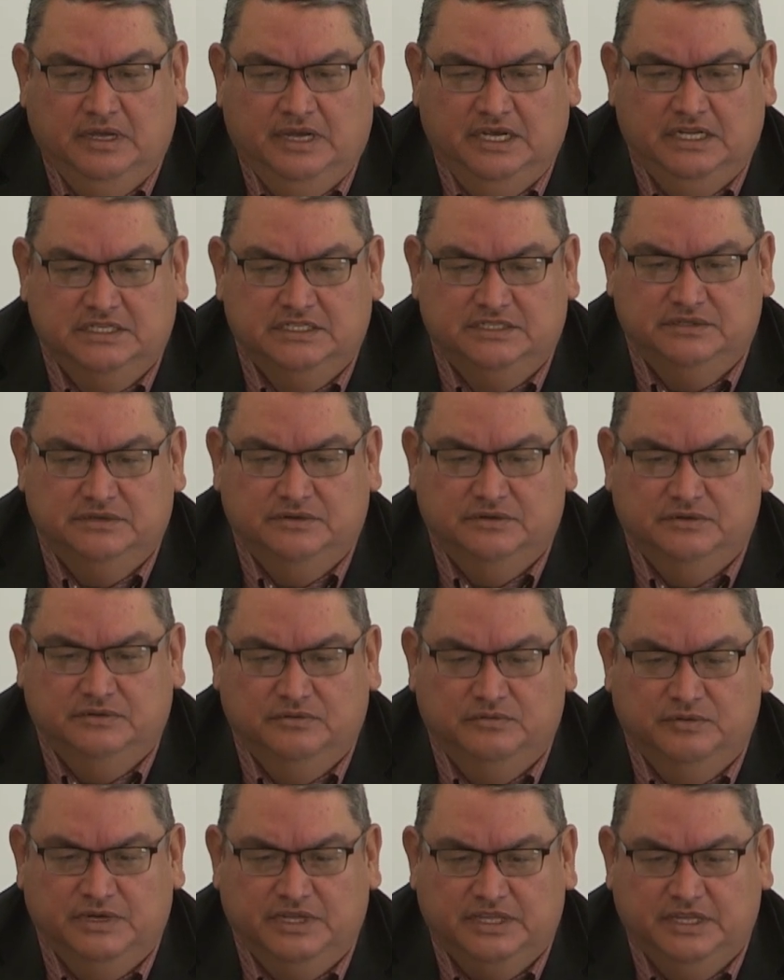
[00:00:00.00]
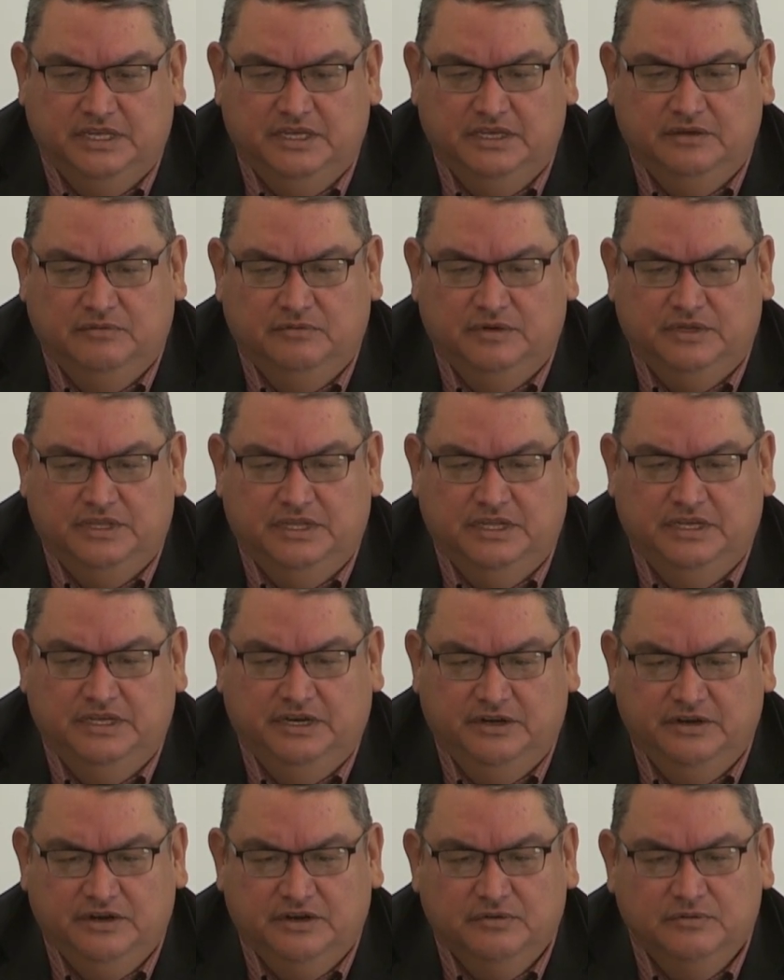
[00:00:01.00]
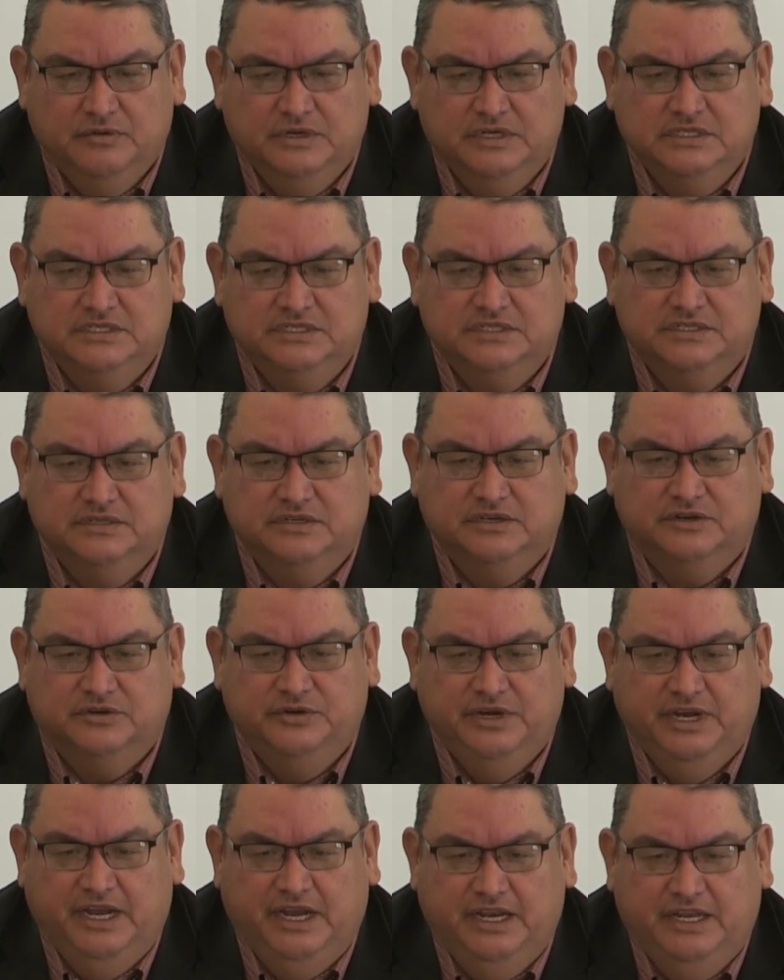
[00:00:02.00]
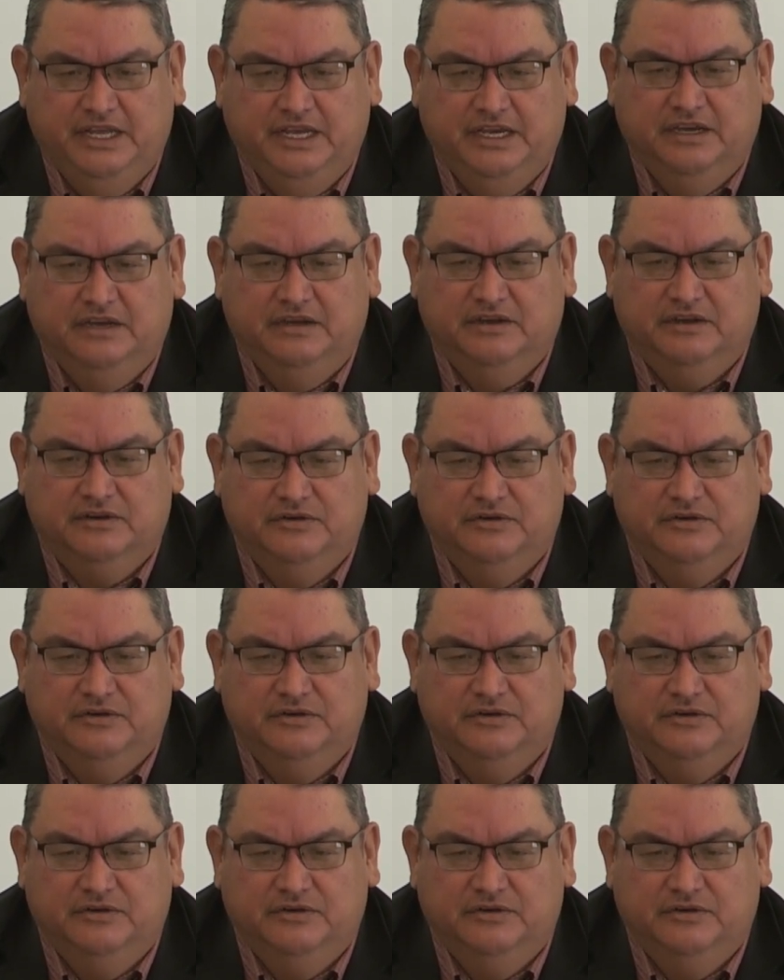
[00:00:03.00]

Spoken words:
And so with the younger ones, creating